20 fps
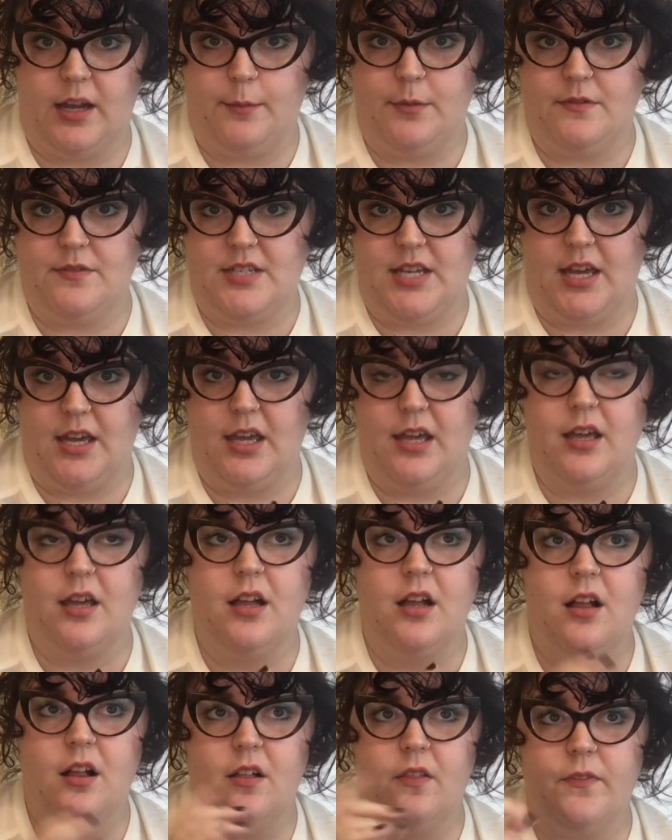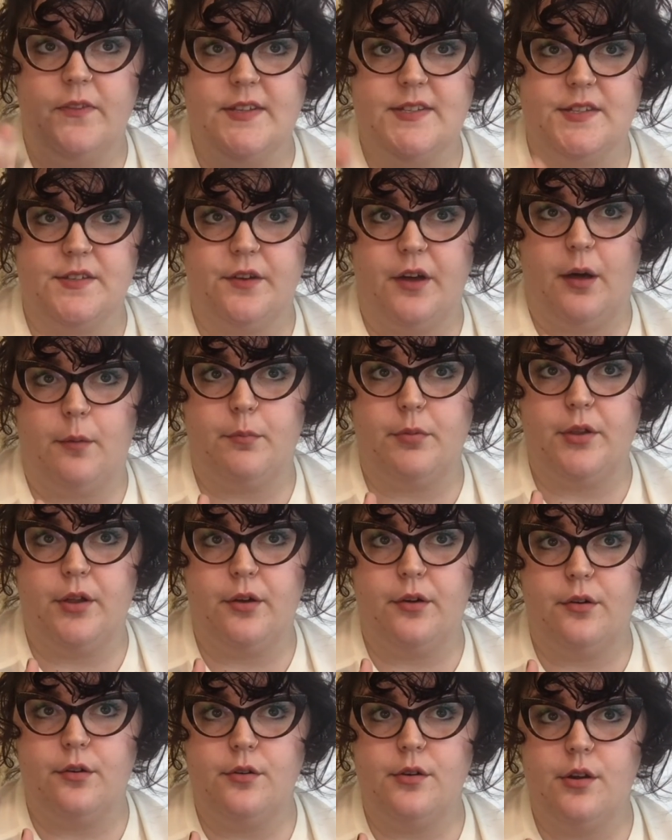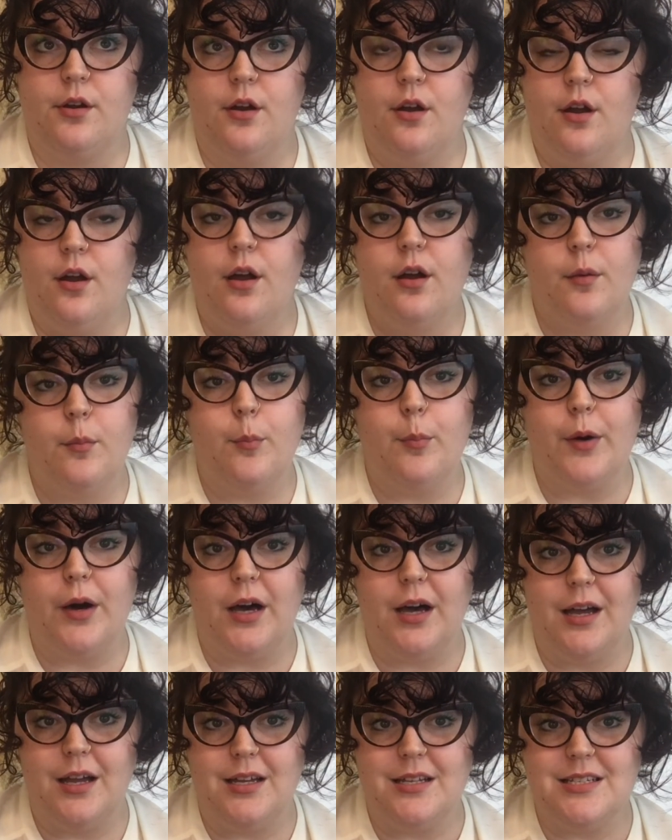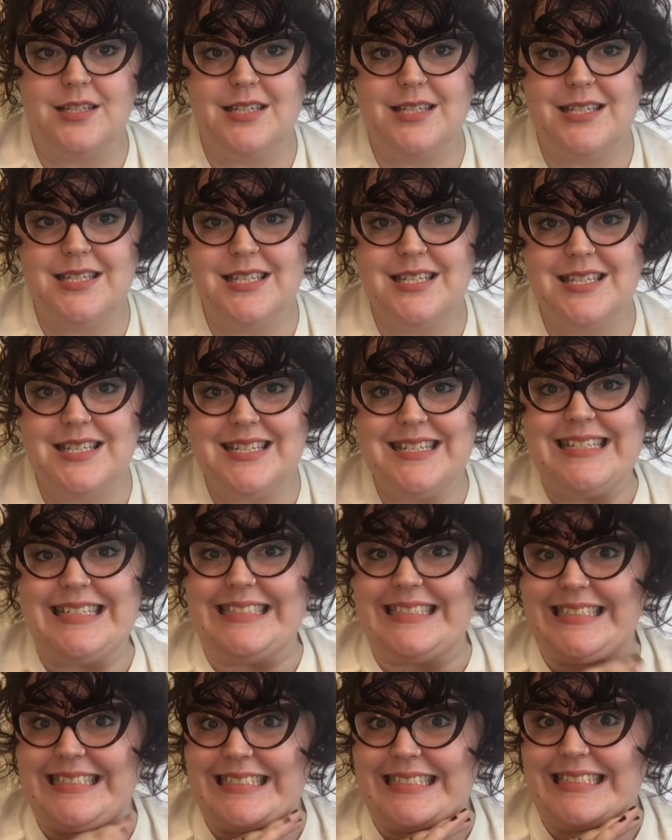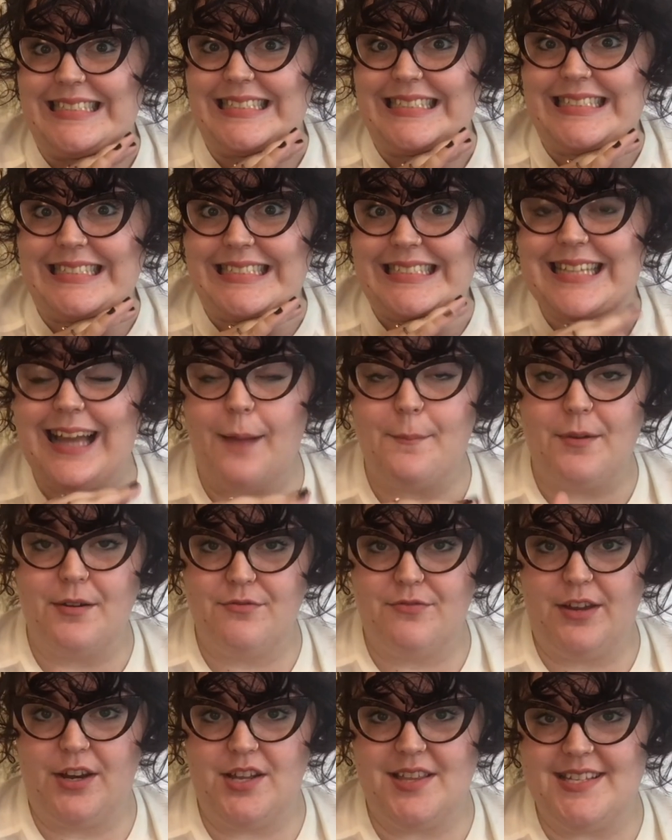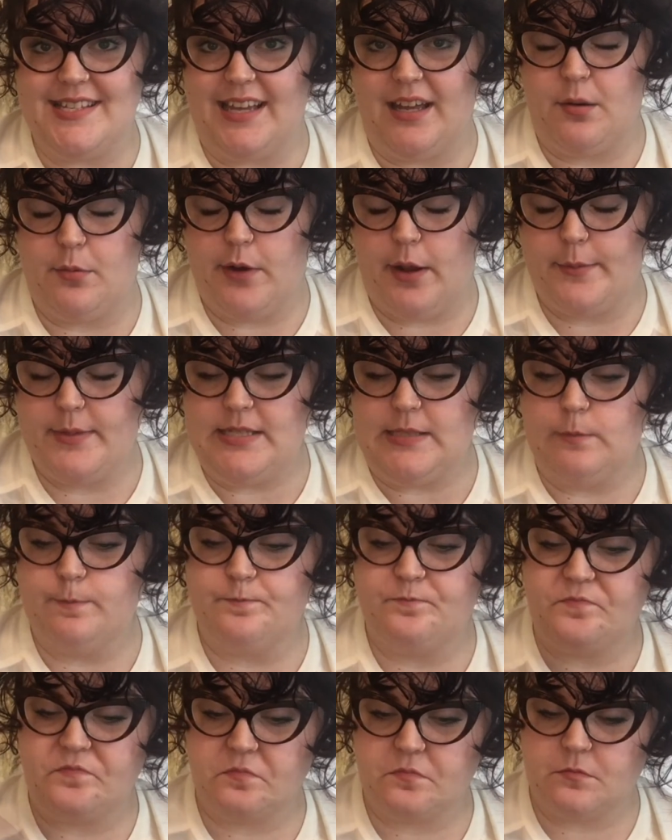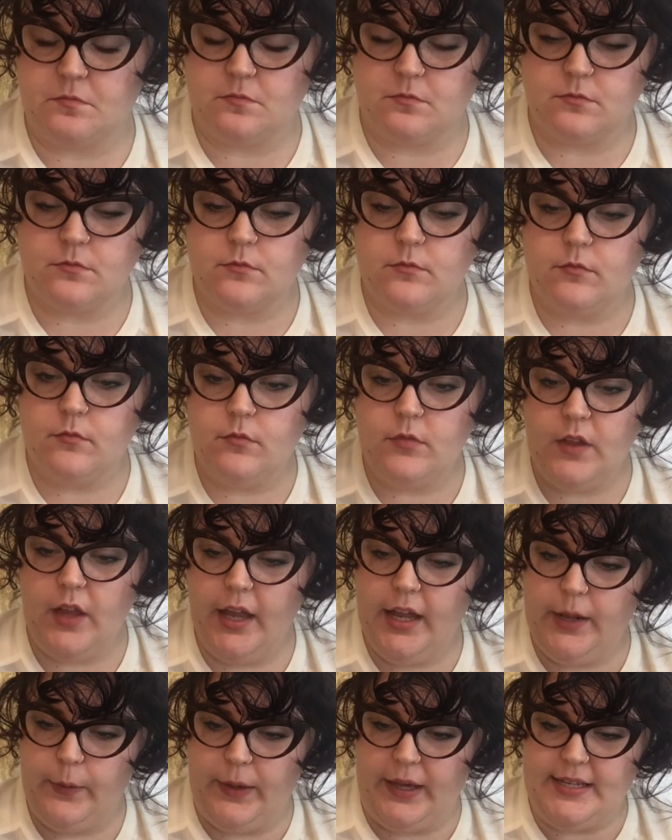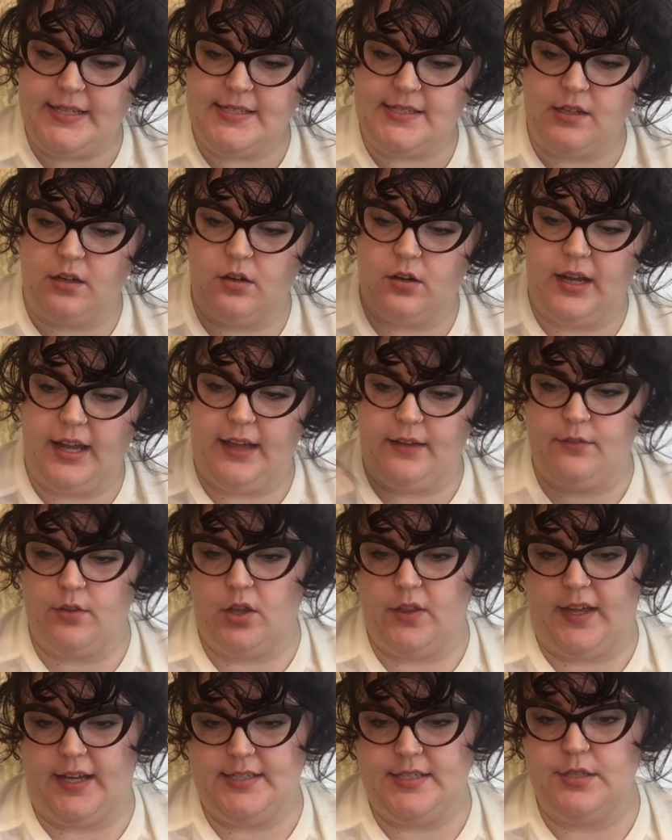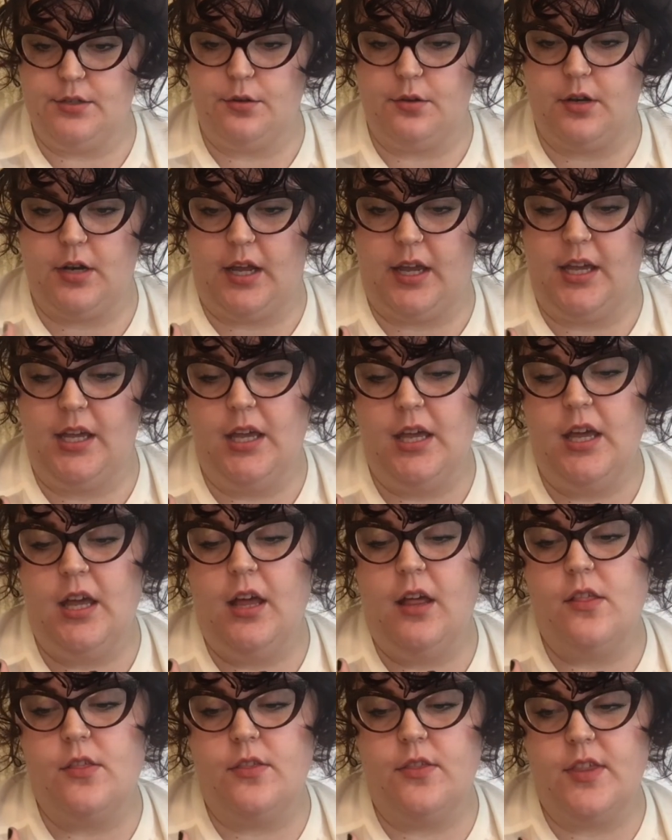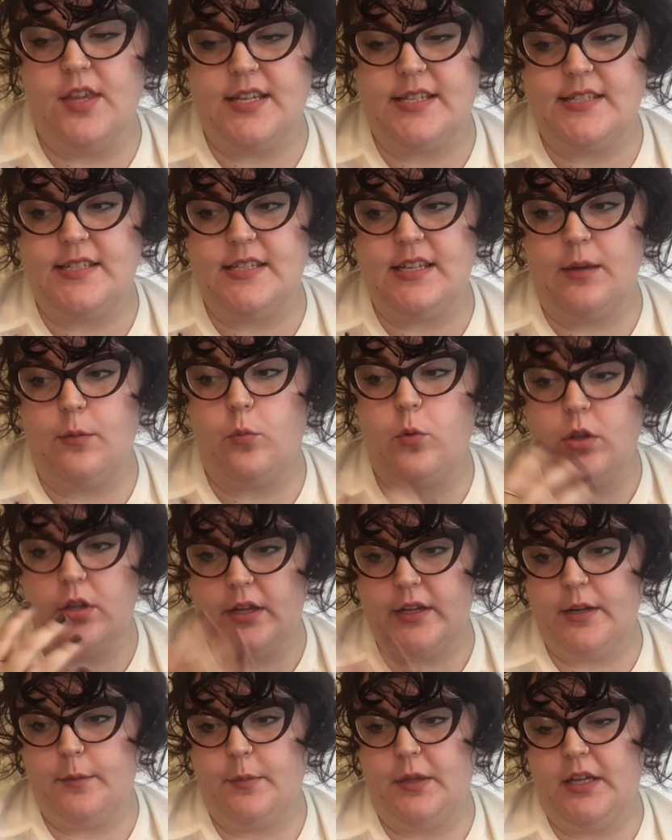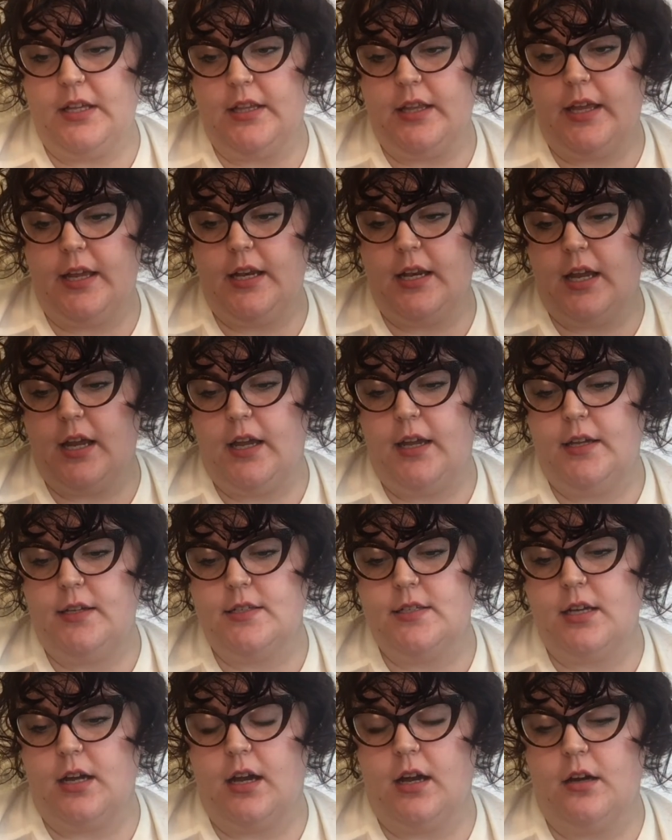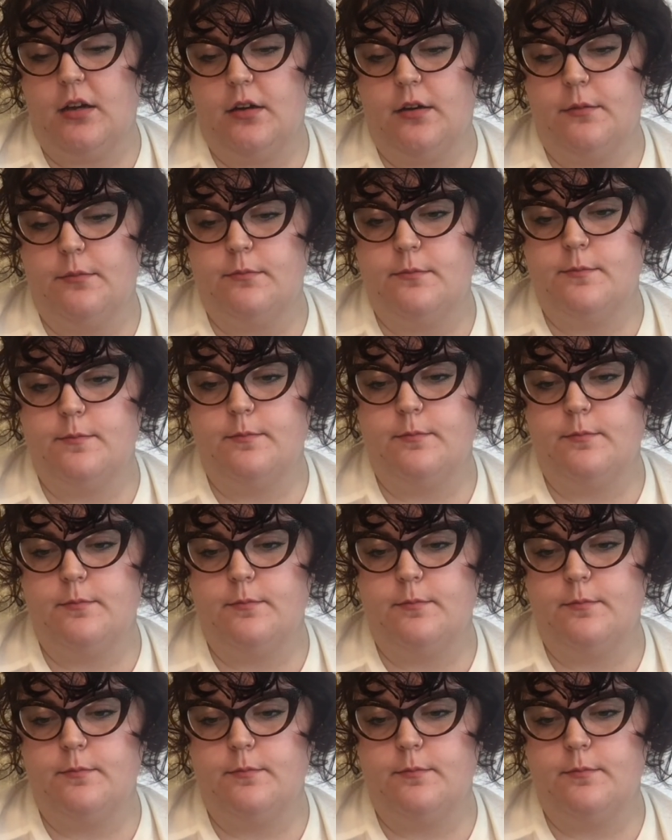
time of day this will upload, but I'm gonna figure this out, I promise. Anyway, so I have all that to do tonight. This, it will end up being a late night, um,